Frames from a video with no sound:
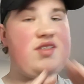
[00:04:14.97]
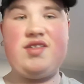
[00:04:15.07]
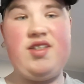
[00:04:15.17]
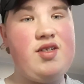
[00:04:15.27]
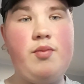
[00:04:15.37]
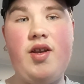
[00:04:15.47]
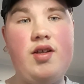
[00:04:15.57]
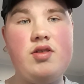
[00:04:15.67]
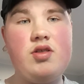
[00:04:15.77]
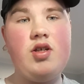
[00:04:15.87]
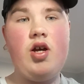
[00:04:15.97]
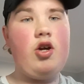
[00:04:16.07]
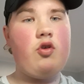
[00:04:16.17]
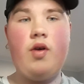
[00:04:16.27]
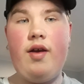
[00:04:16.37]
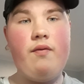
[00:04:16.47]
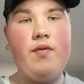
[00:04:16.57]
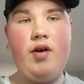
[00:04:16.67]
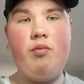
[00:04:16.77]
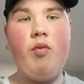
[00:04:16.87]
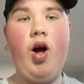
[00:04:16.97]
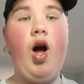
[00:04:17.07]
Doesn't mean it's a great film.